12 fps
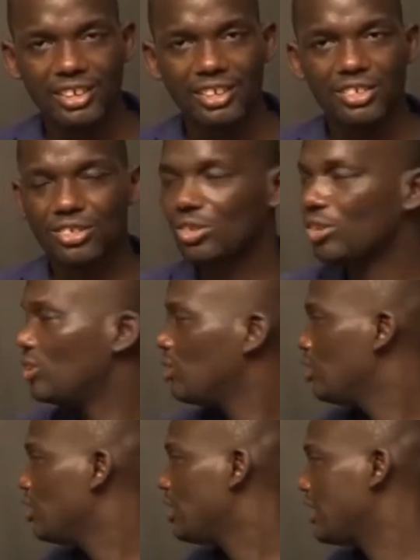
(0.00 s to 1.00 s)

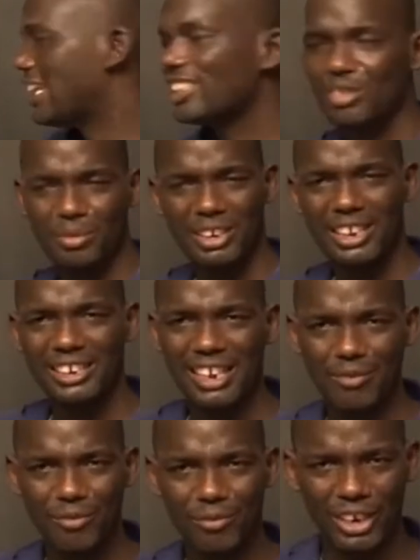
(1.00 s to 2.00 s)
So it doesn't mean that I'm